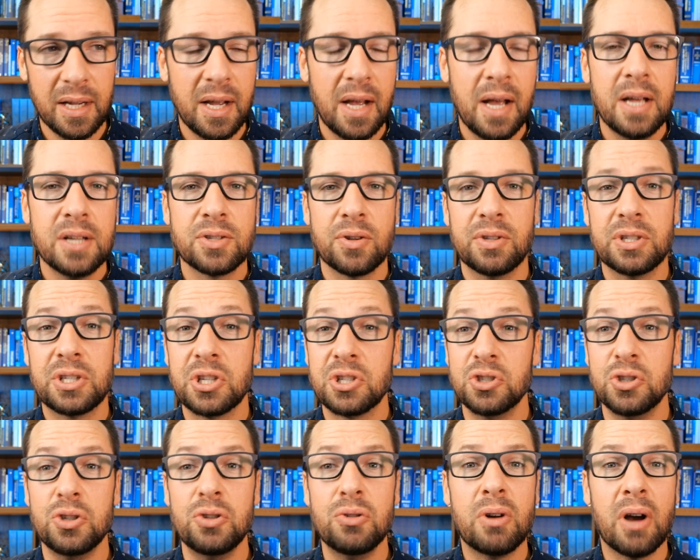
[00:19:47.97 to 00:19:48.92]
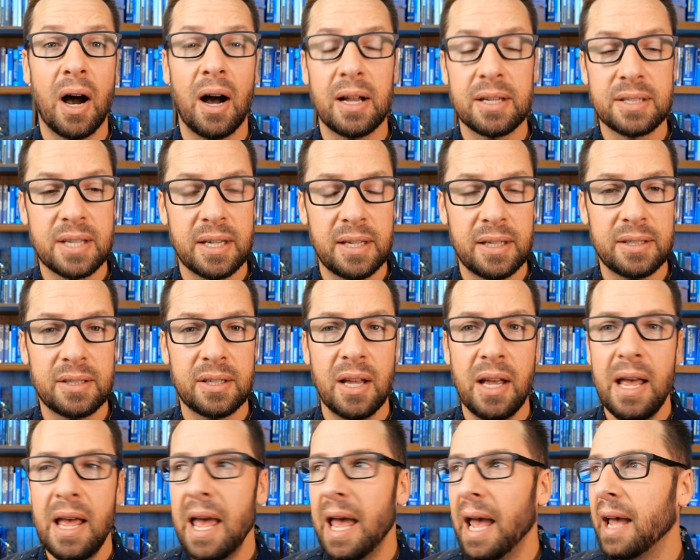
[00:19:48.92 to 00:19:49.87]
So this is new content,
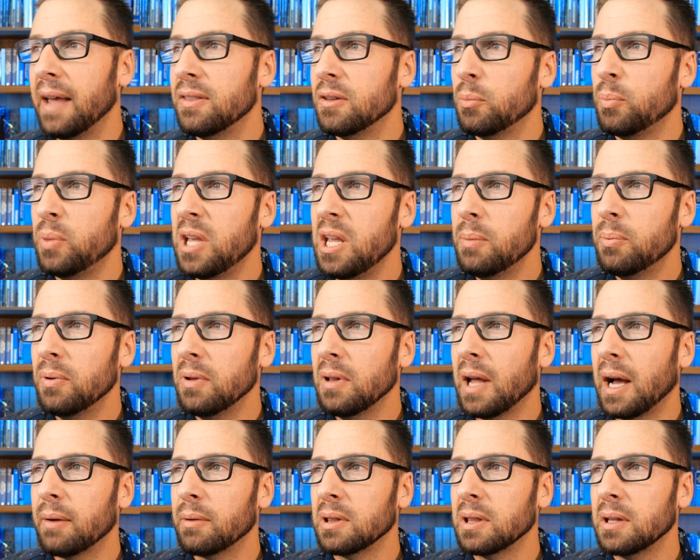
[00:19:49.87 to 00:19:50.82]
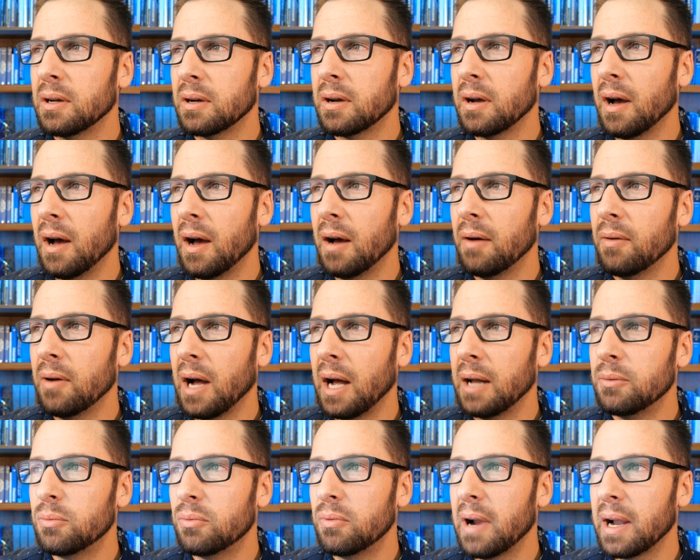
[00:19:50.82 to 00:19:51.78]
and the people
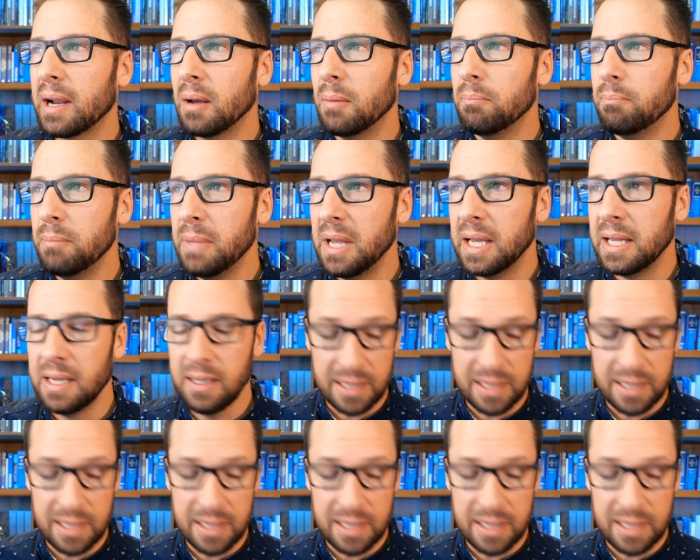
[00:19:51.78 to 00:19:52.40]
I'd recommend,